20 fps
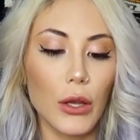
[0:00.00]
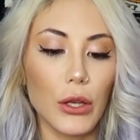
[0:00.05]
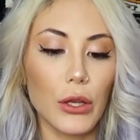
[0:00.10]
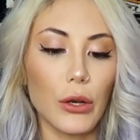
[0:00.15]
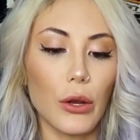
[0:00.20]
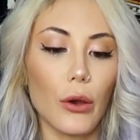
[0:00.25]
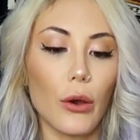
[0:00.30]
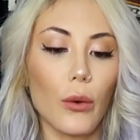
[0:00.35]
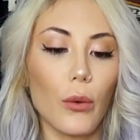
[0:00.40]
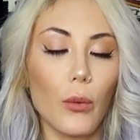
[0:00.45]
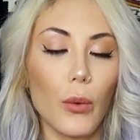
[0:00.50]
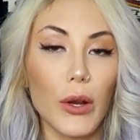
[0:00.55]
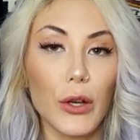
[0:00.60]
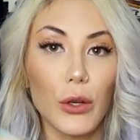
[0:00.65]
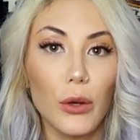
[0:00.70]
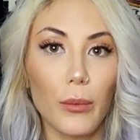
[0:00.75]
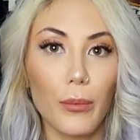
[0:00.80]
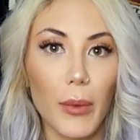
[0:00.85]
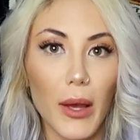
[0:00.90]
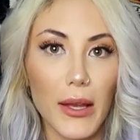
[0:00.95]
you know, what
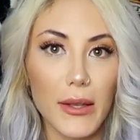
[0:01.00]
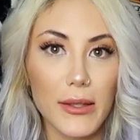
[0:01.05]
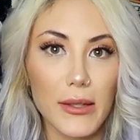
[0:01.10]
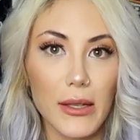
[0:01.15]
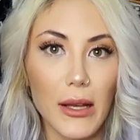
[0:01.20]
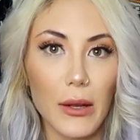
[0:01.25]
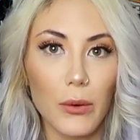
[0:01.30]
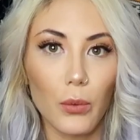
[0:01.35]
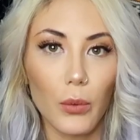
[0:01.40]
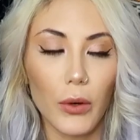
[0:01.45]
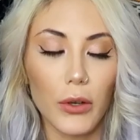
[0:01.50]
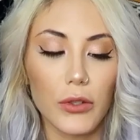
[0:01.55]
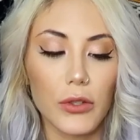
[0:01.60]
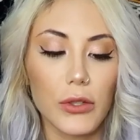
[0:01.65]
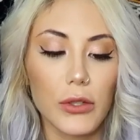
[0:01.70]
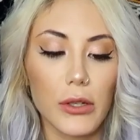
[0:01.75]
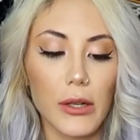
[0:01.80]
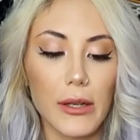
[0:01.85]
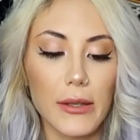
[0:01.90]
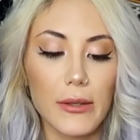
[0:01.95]
your best and
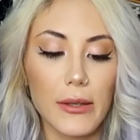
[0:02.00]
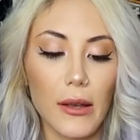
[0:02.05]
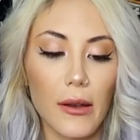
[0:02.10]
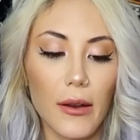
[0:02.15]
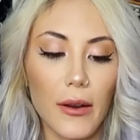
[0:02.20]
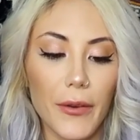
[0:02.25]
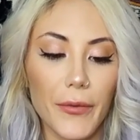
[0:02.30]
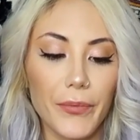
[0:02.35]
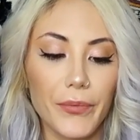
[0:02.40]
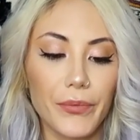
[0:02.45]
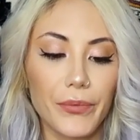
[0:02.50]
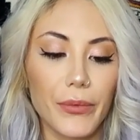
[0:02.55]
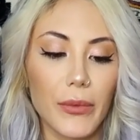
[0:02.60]
worst traits are.